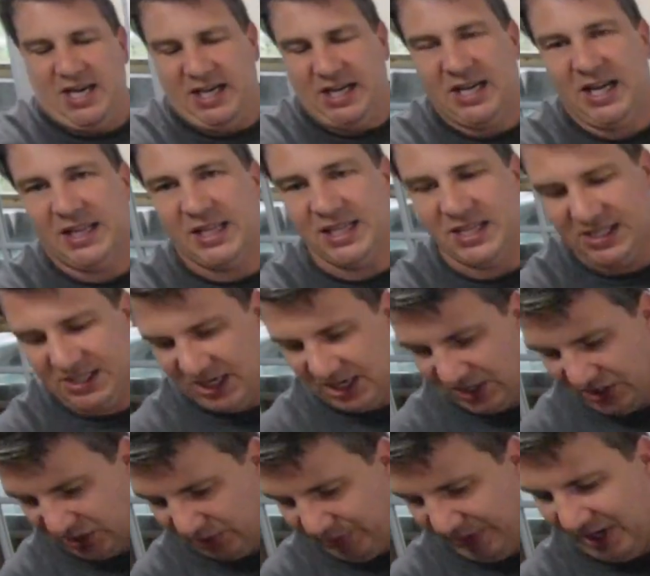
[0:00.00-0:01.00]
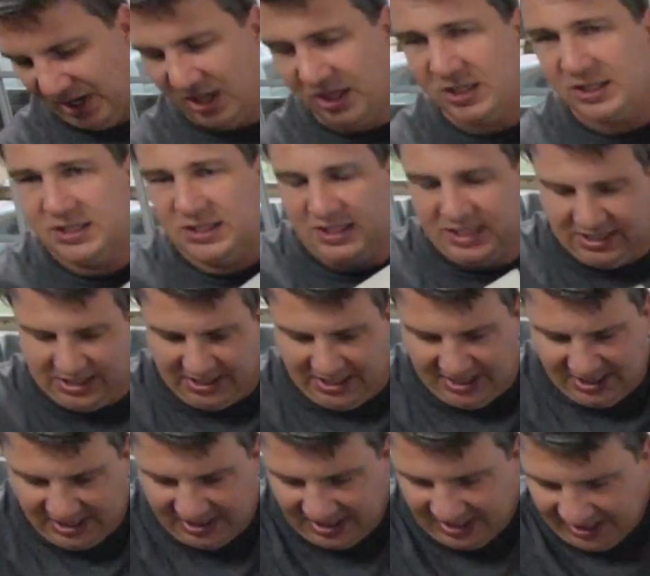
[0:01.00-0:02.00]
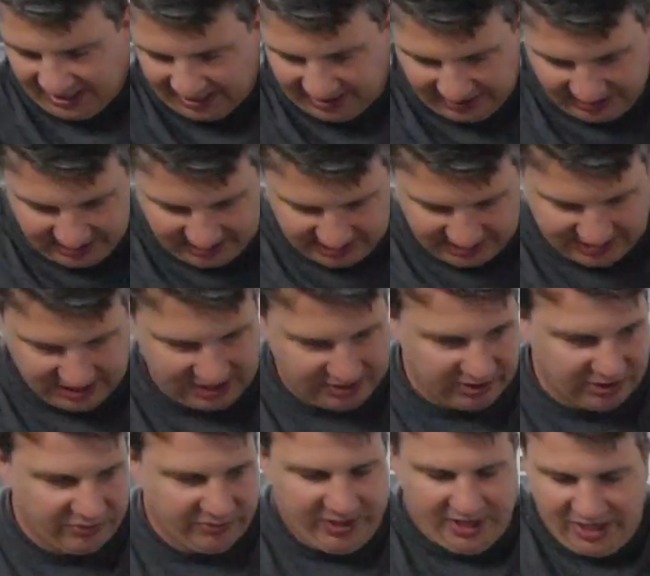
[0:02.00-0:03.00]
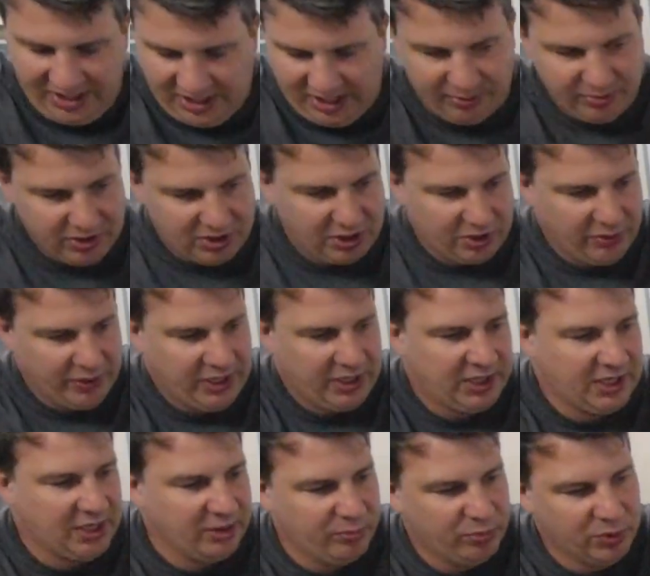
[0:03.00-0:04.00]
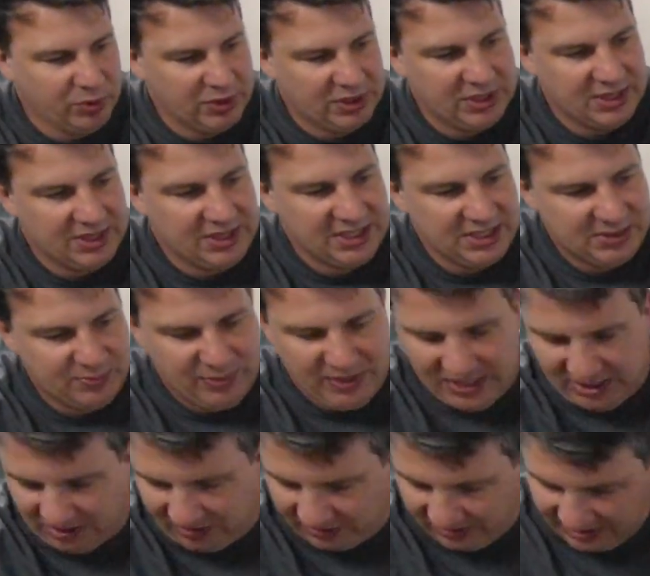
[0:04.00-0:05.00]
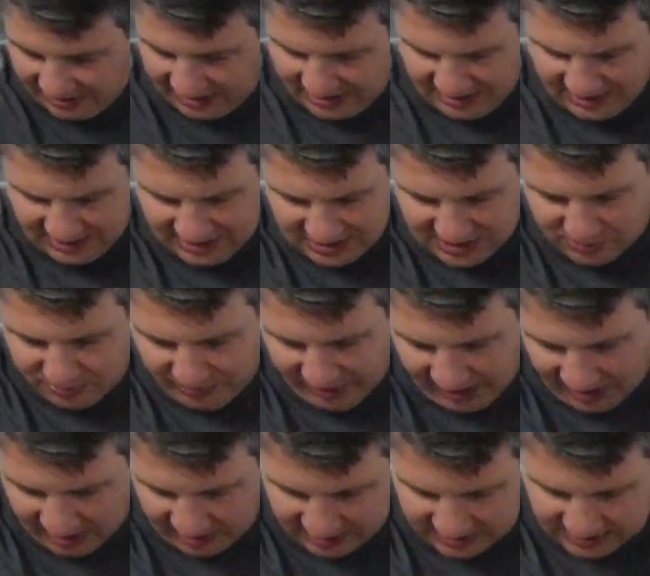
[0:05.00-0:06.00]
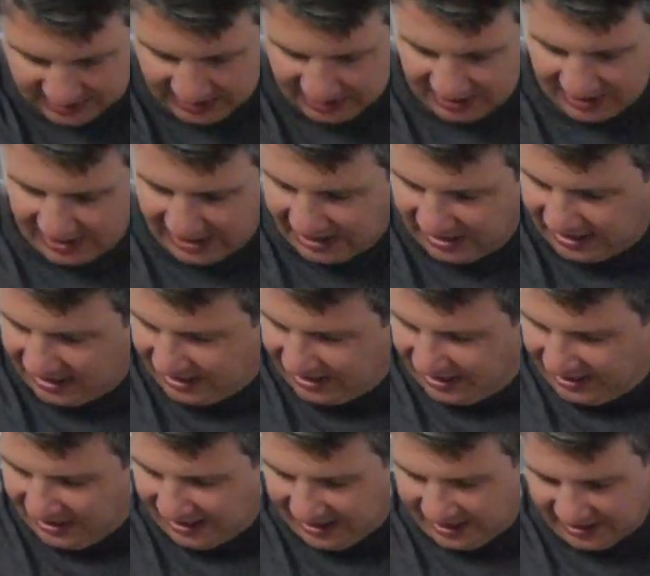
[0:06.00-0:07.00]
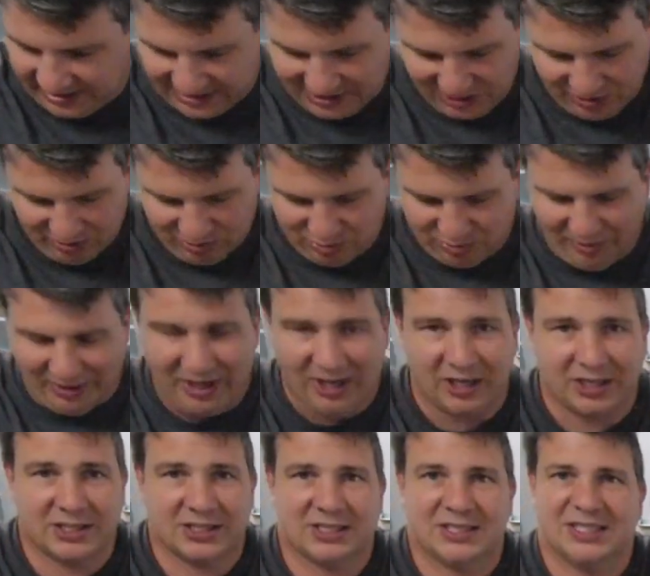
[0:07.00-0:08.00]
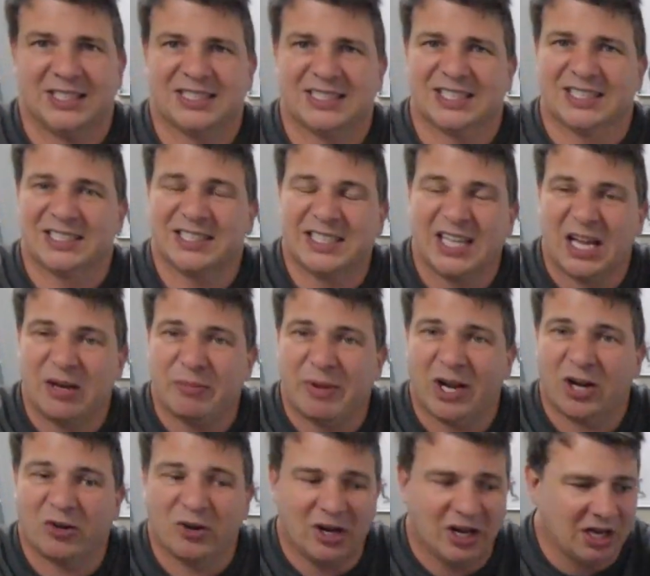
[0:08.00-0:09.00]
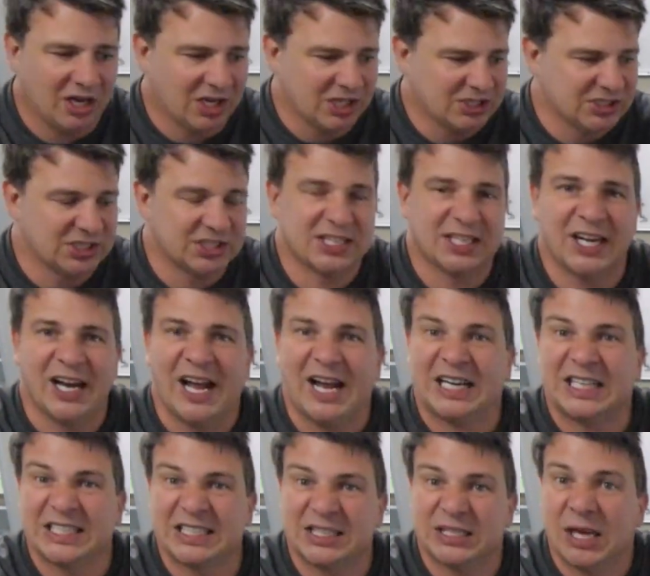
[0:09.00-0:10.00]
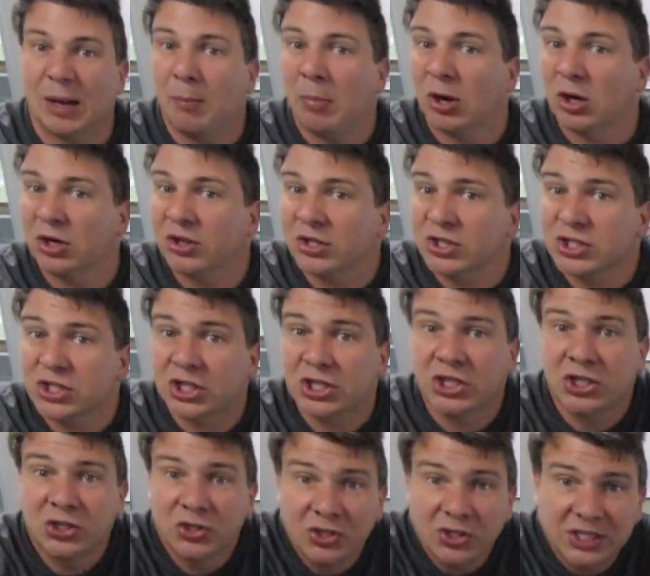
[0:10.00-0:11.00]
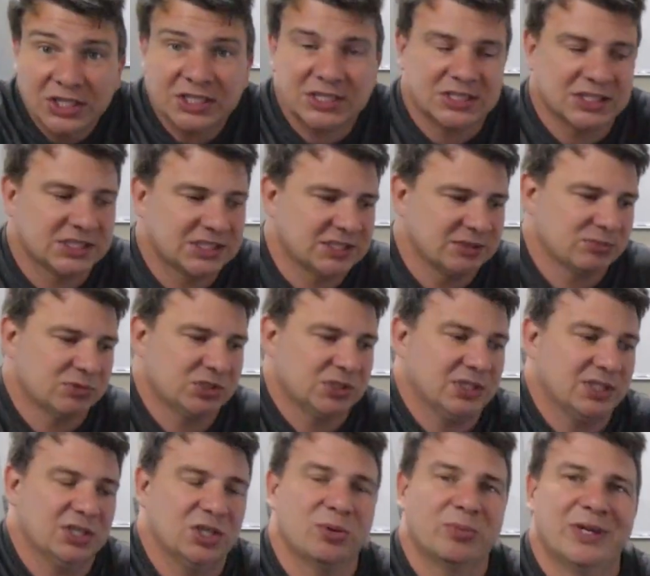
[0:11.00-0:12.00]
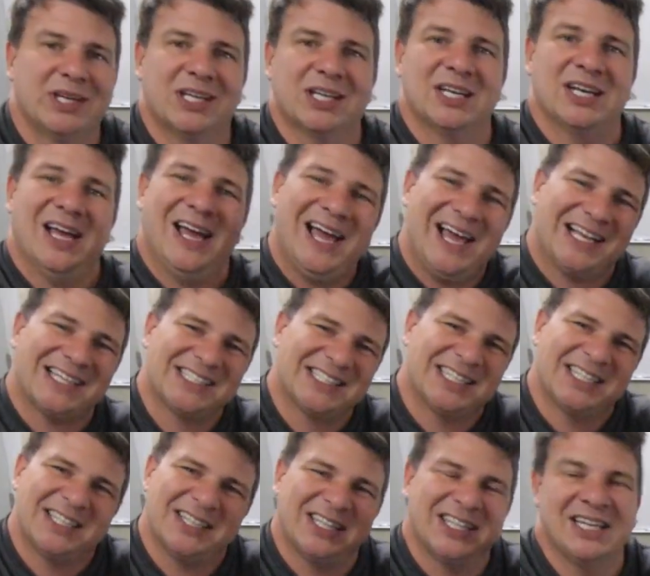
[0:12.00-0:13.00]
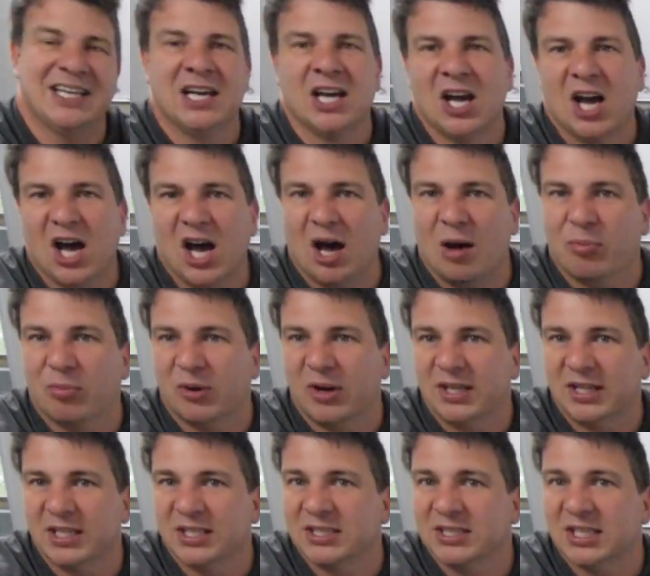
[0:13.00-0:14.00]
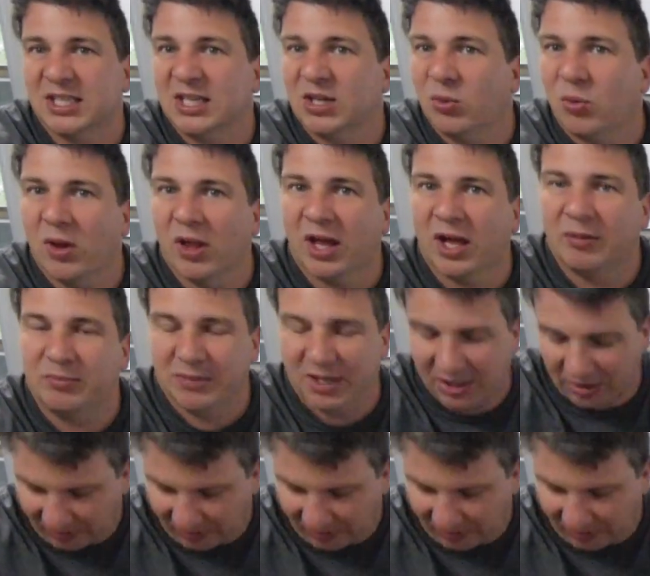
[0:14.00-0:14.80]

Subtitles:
and got this other box at a highly discounted rate, and I'm going to go ahead and put this panel in this box. It's a used box. It's going to stay in my garage. It's going to act as part of the security system so that nobody can accidentally operate this thing while I'm not